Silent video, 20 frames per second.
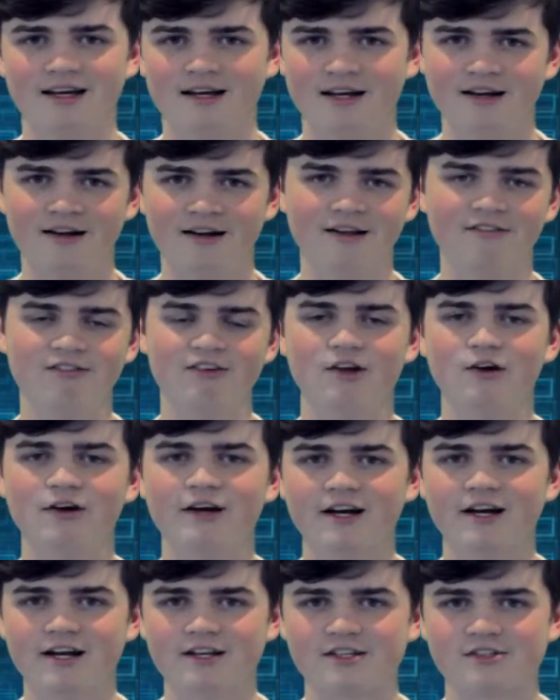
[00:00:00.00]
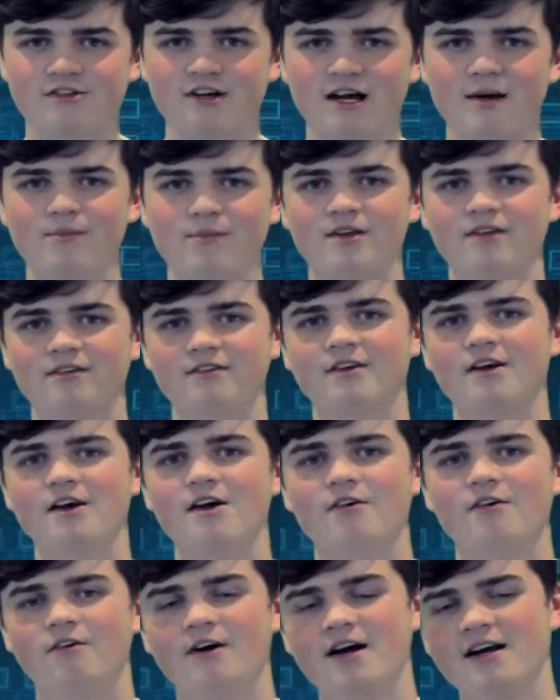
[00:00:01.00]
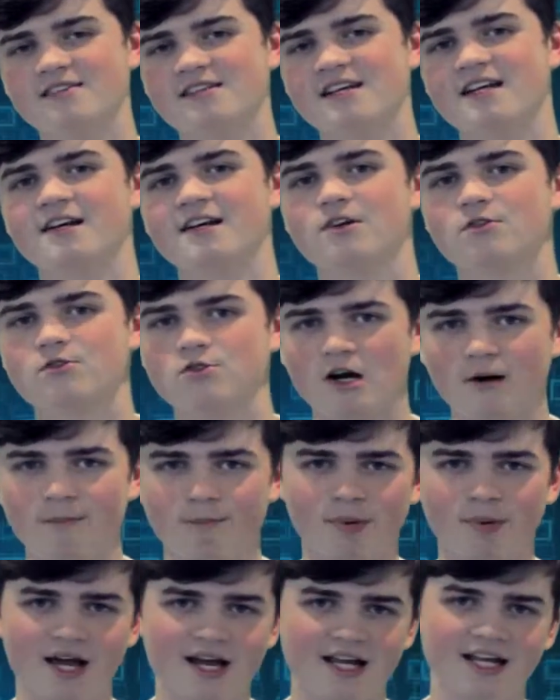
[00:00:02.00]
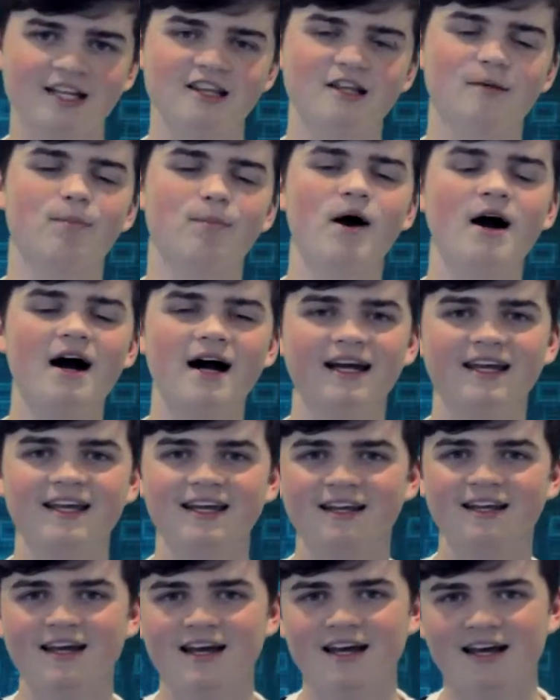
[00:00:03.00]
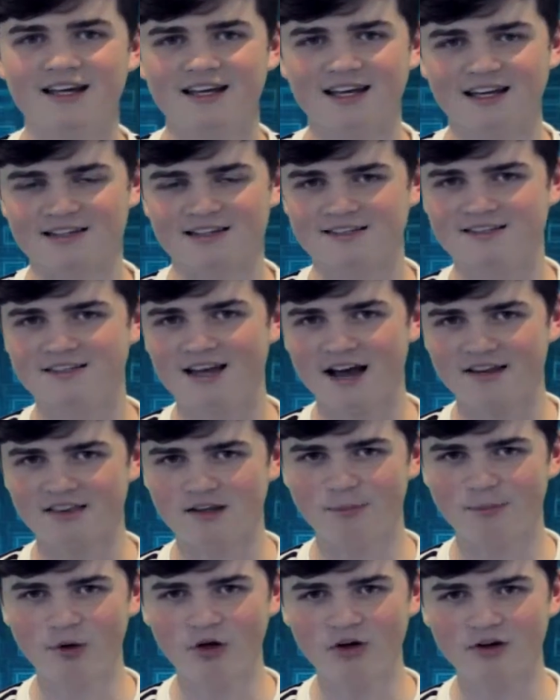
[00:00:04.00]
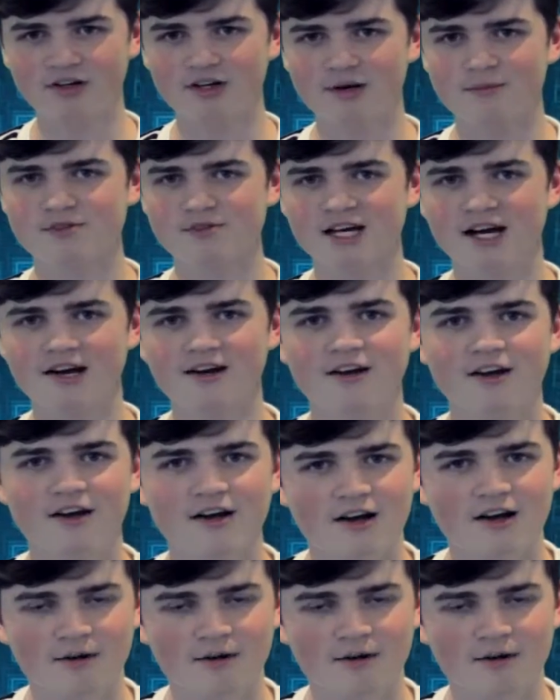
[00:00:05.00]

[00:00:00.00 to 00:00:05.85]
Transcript: I don't even know how to describe this. Ryan Tannehill dropped back in the pocket, gets sacked, the ball comes out,